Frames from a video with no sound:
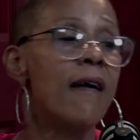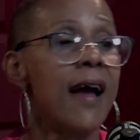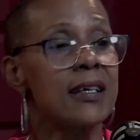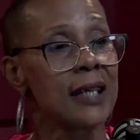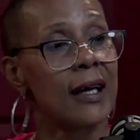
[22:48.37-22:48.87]

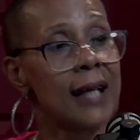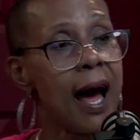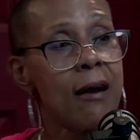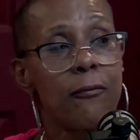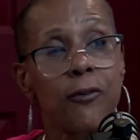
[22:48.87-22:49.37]
It's a
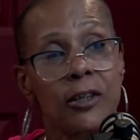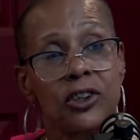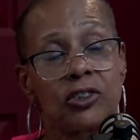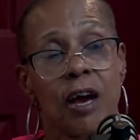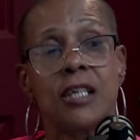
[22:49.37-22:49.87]
lot of
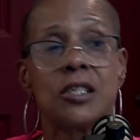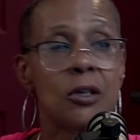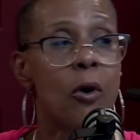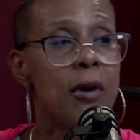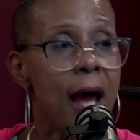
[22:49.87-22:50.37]
frustration
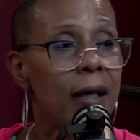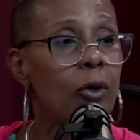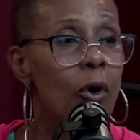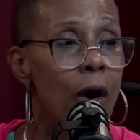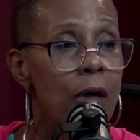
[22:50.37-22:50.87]
on that
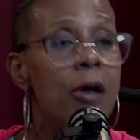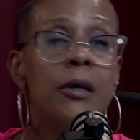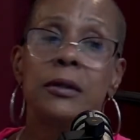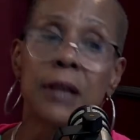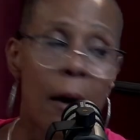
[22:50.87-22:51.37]
court.
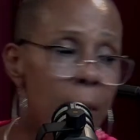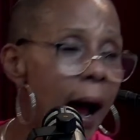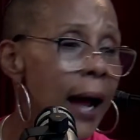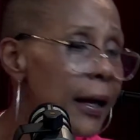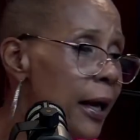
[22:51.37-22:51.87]

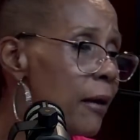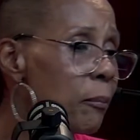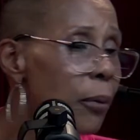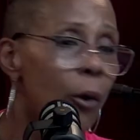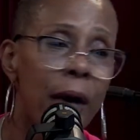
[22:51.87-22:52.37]
Somebody getting
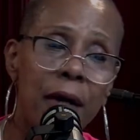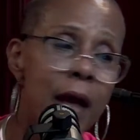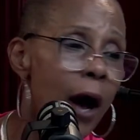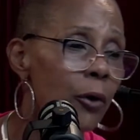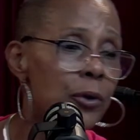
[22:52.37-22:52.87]
broke and
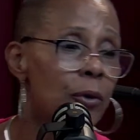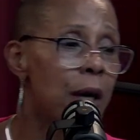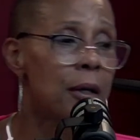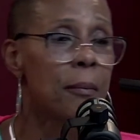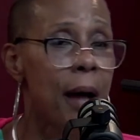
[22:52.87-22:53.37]
y'all don't know
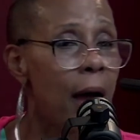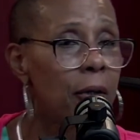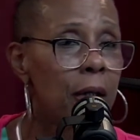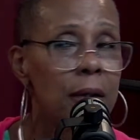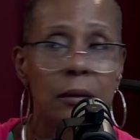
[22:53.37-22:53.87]
nothing about
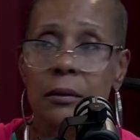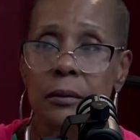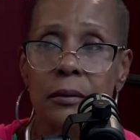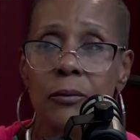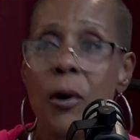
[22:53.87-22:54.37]
it.
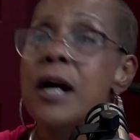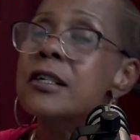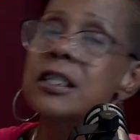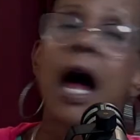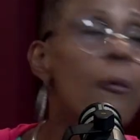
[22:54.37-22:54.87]
When
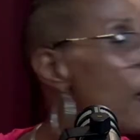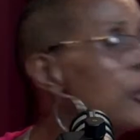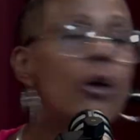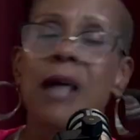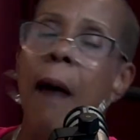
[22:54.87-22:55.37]
do
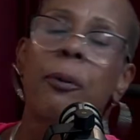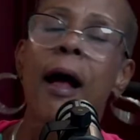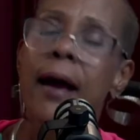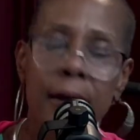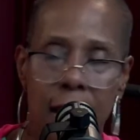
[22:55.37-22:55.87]
y'all
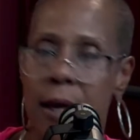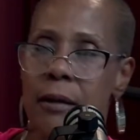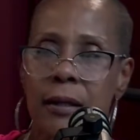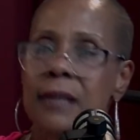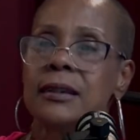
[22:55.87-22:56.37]
play
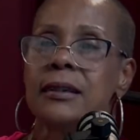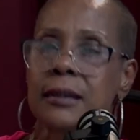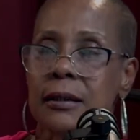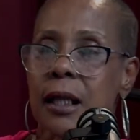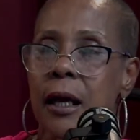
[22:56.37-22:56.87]
again? This is the thing.